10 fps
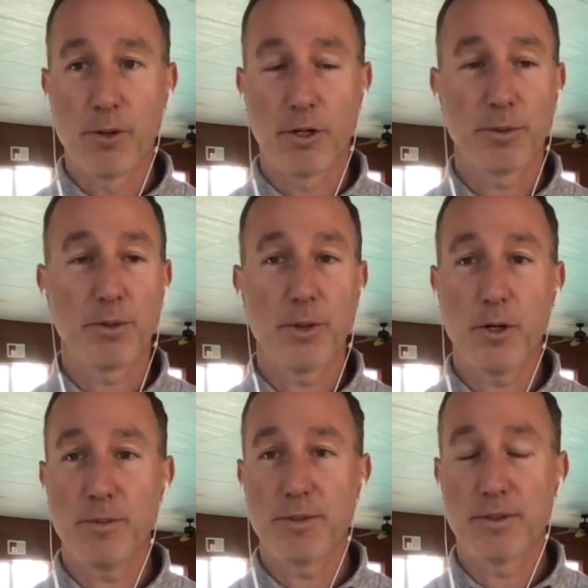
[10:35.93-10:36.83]
Crypto
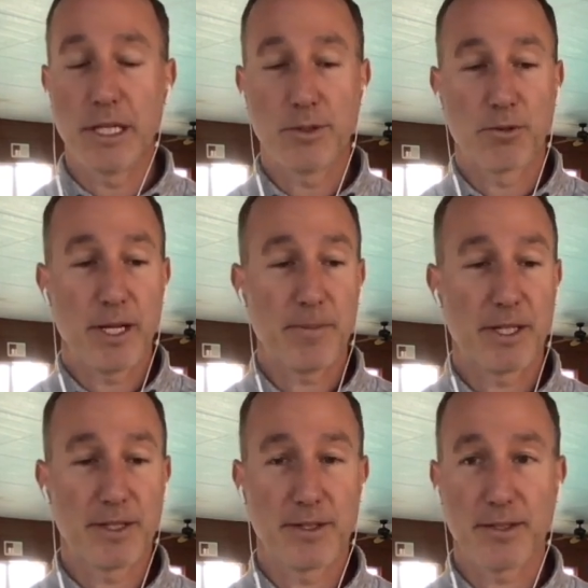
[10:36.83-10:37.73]
Nobes, he's great
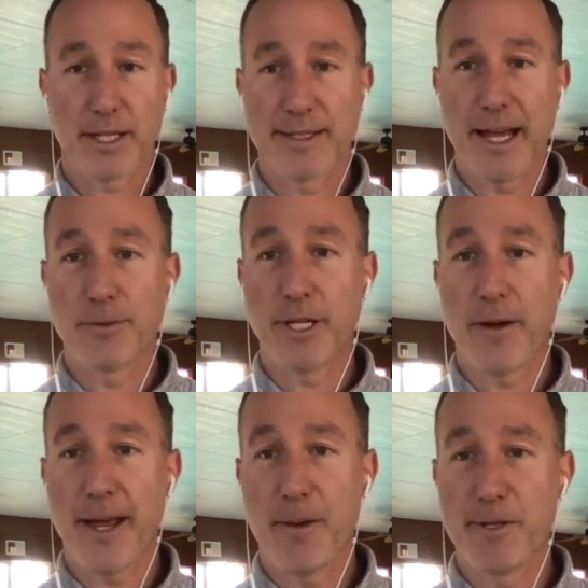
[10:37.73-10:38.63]
because he's like a
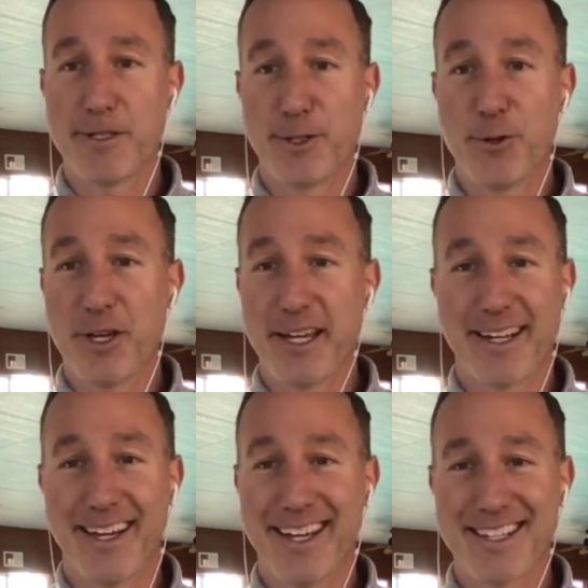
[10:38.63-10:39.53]
Downton Abbey UK
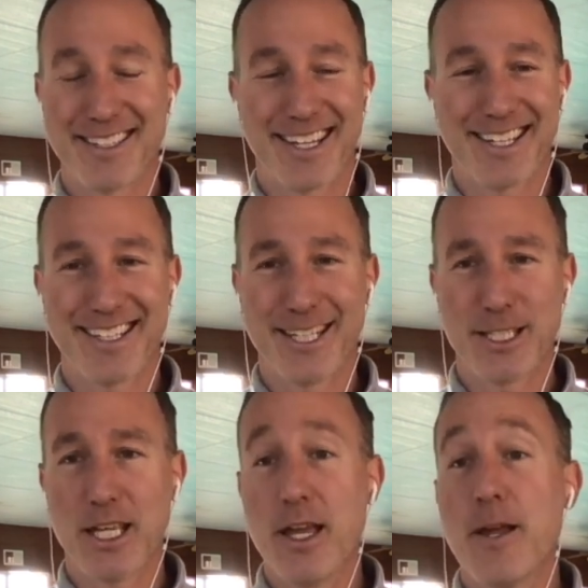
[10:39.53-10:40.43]
guy, and he's like he's